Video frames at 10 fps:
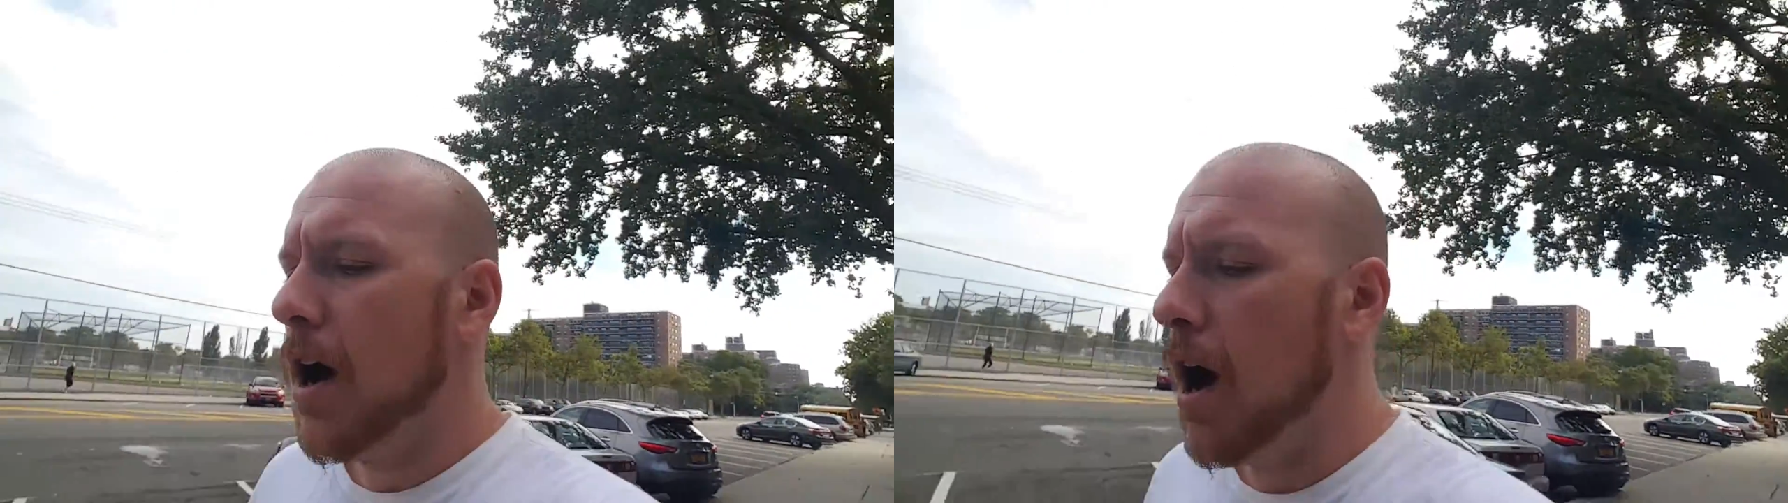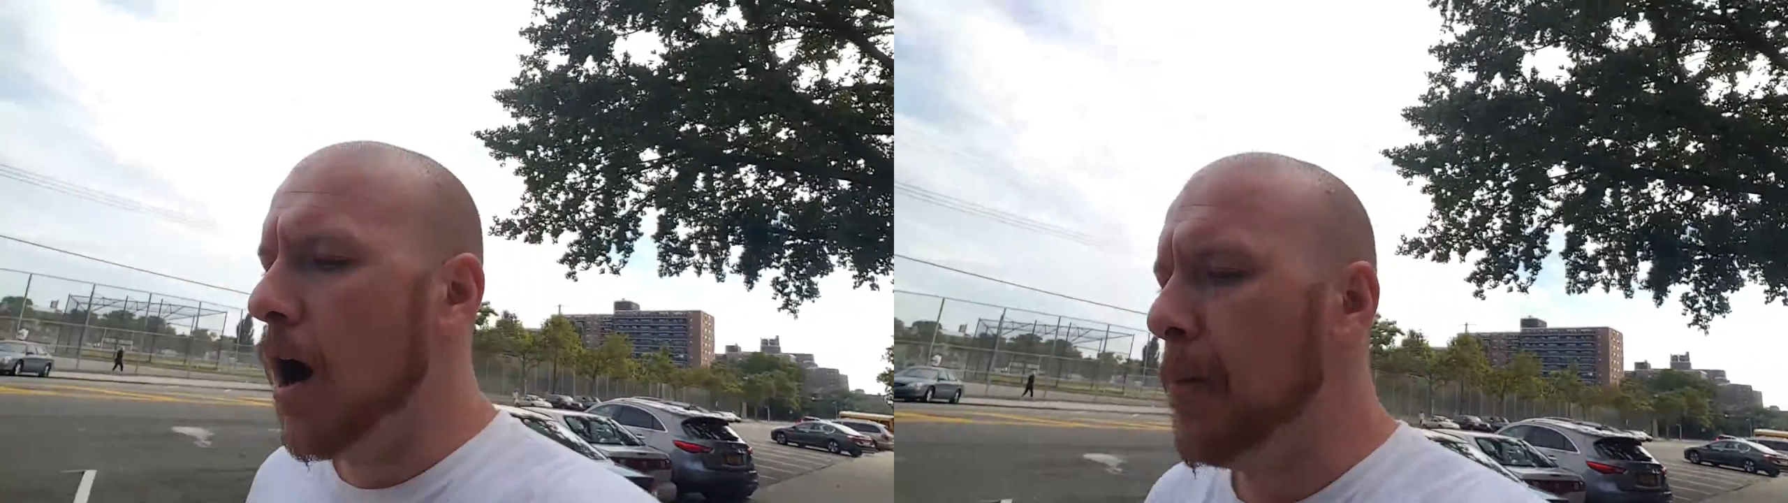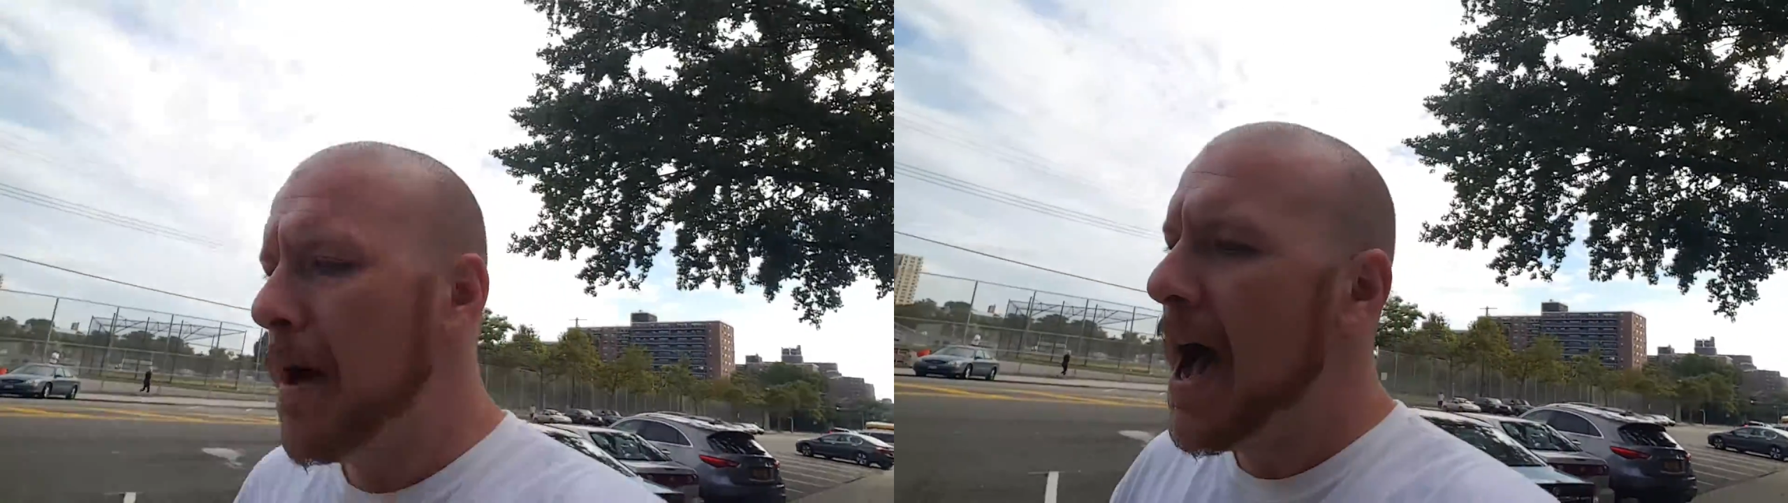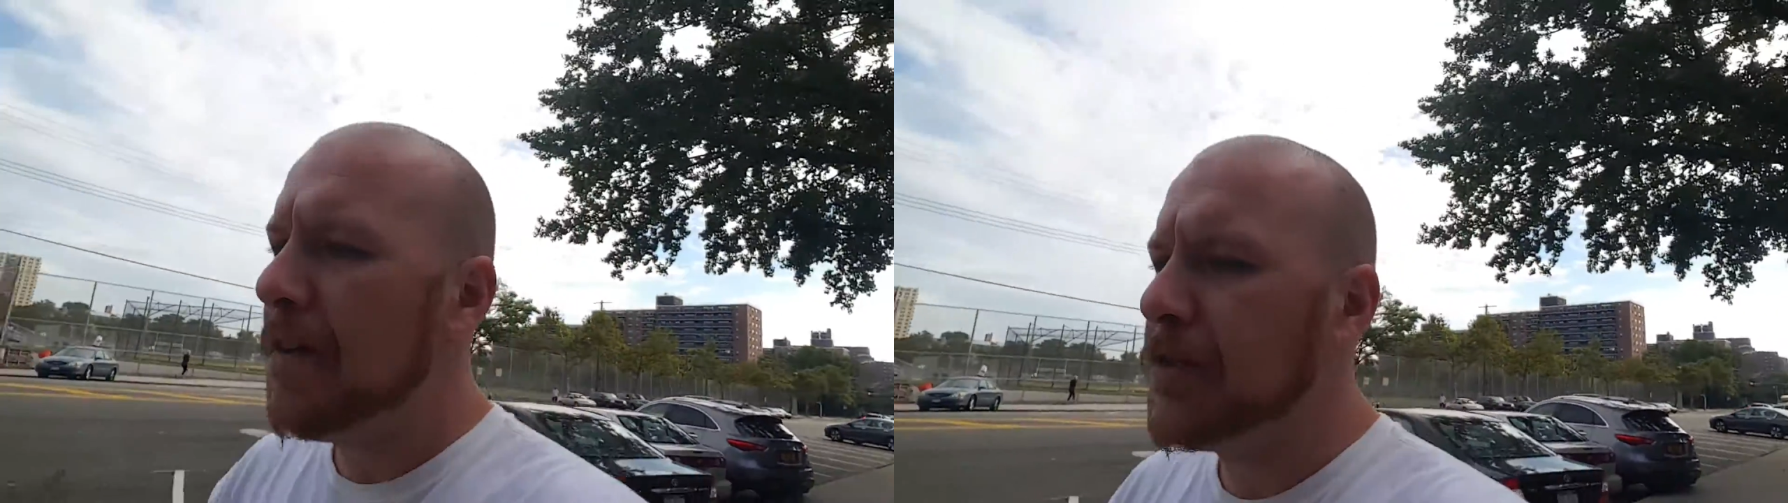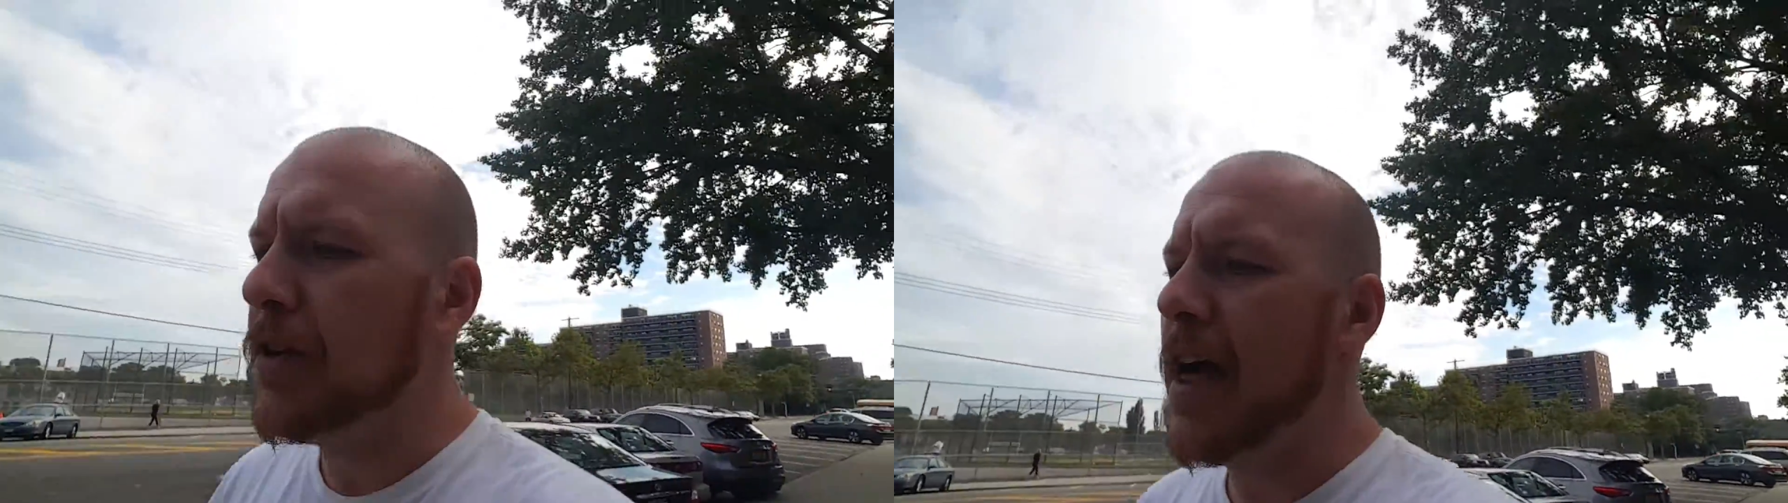
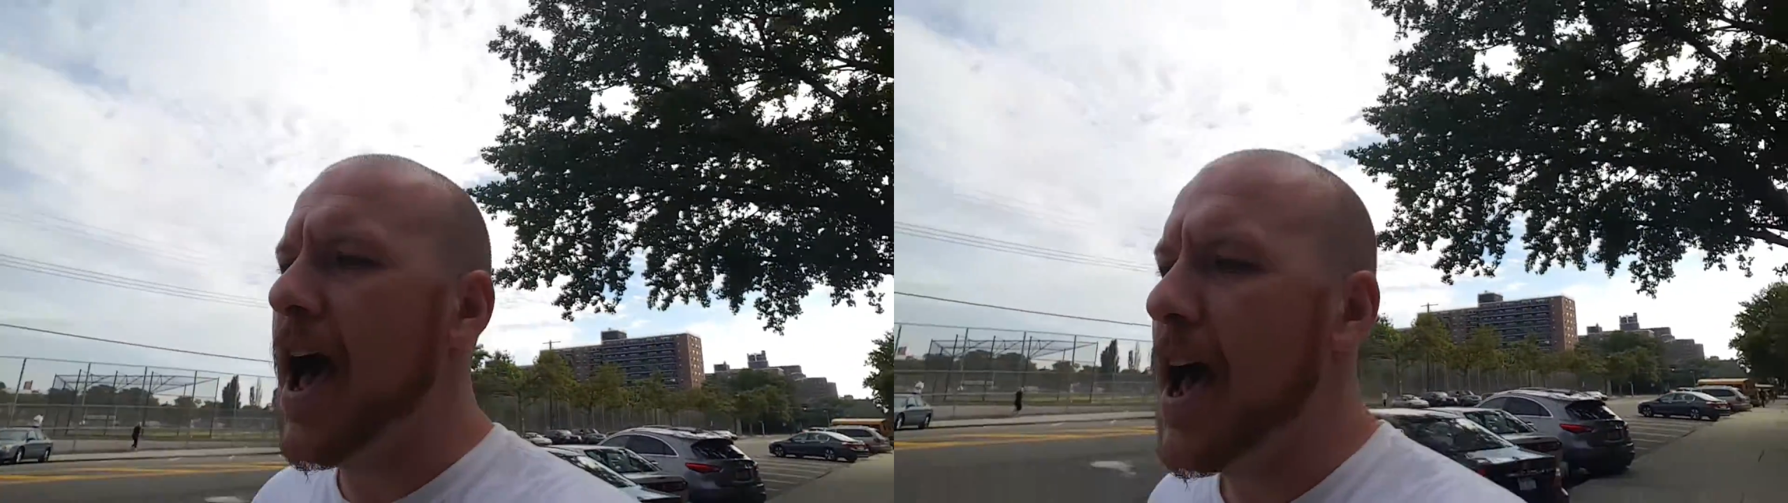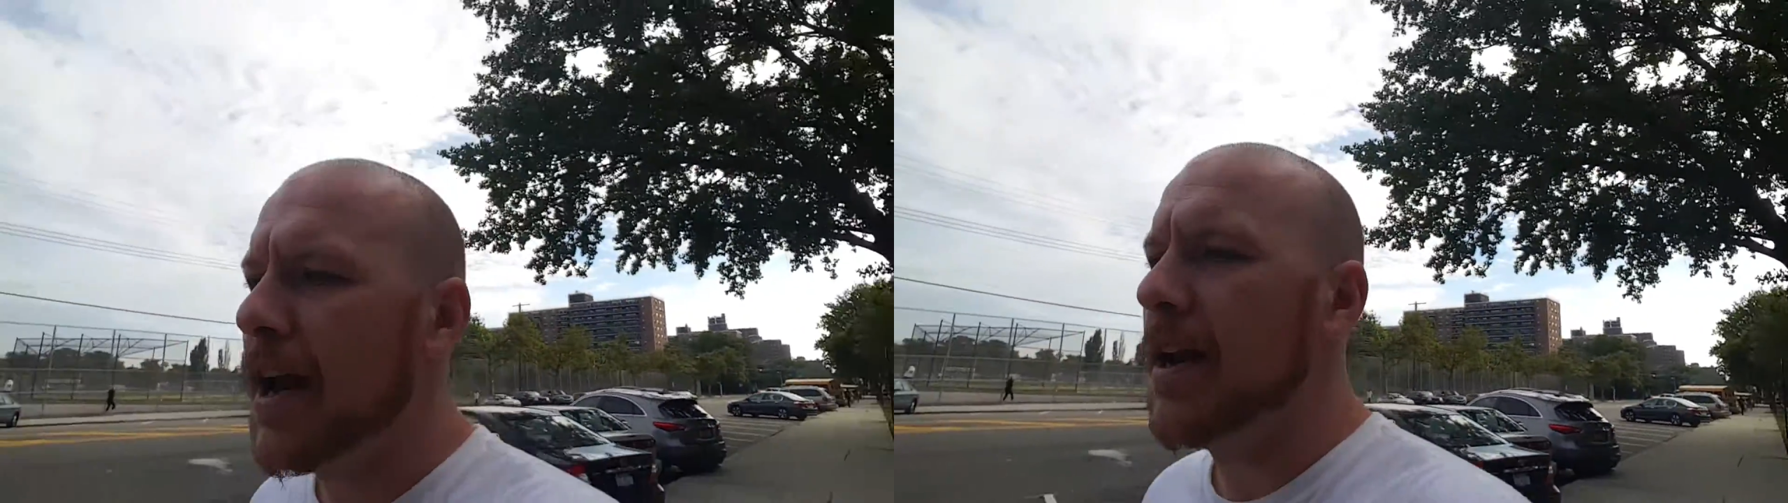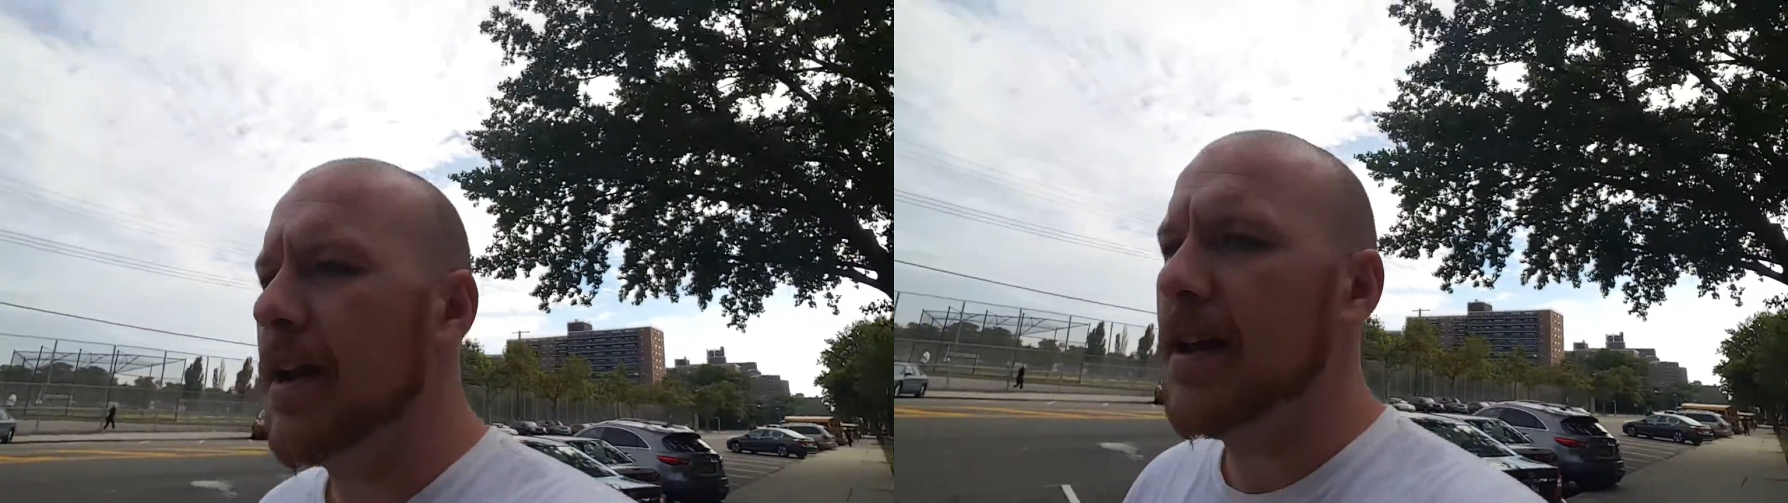After that,